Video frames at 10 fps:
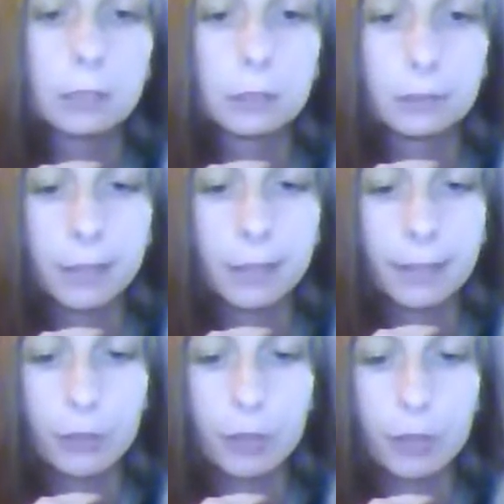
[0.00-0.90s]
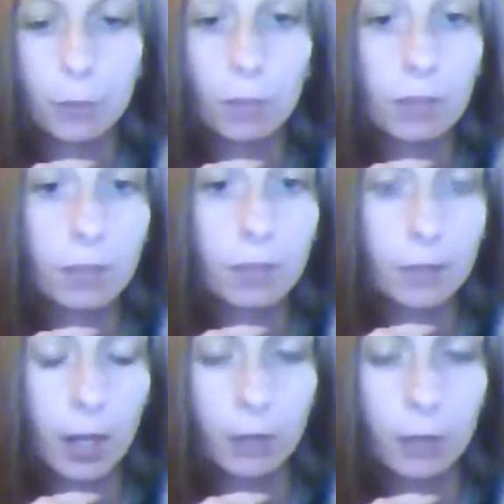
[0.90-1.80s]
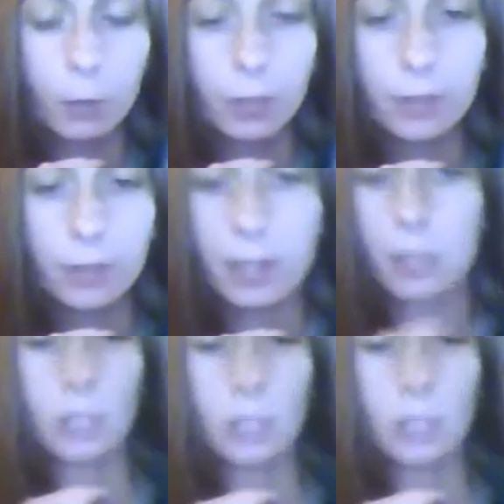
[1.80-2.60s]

Very interesting. We've got the Sun organization.